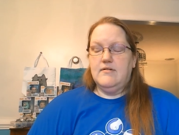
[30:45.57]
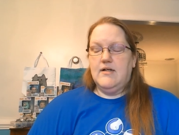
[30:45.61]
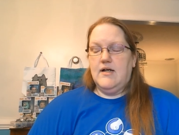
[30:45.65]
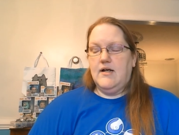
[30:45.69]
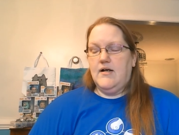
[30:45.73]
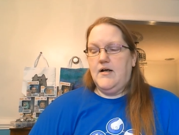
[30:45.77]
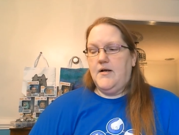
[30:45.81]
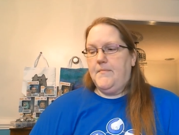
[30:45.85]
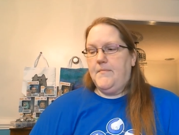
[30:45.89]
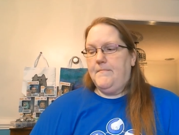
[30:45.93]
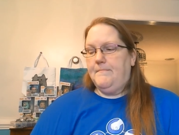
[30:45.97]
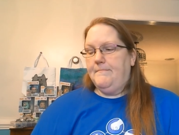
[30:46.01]

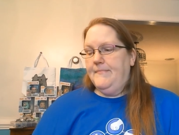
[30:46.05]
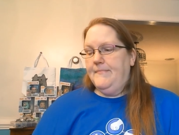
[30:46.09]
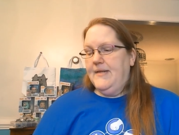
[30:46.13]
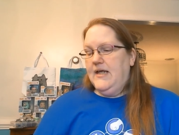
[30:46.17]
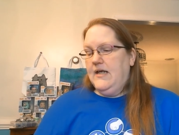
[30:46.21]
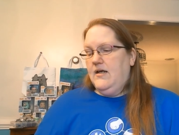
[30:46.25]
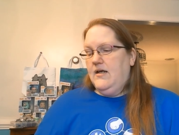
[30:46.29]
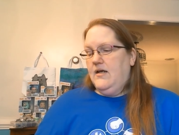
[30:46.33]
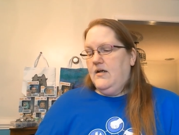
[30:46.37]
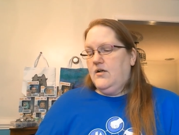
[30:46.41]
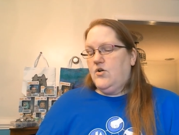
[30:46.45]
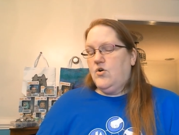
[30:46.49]
Um,
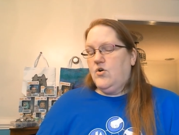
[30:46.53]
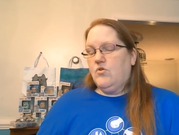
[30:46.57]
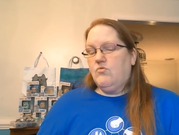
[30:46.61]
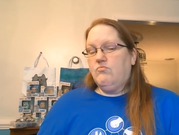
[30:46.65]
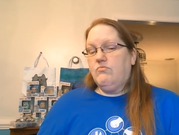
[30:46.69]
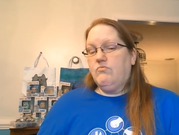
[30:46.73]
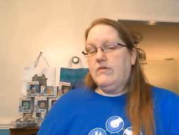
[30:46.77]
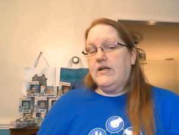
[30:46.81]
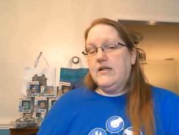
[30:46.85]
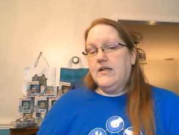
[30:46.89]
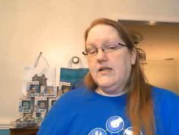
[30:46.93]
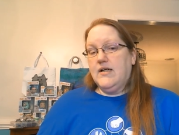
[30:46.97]

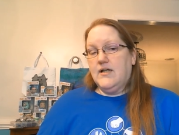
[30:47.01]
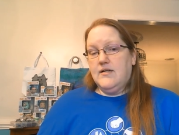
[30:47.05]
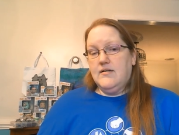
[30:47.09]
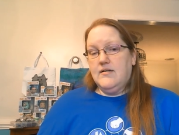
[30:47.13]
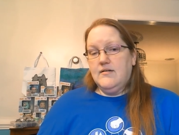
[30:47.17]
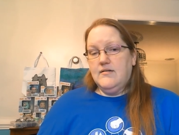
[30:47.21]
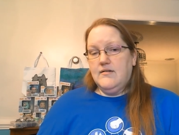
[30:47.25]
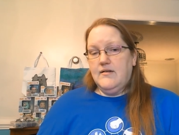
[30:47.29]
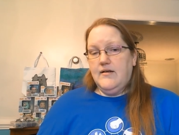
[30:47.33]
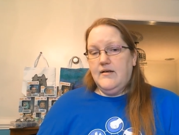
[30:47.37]
Corina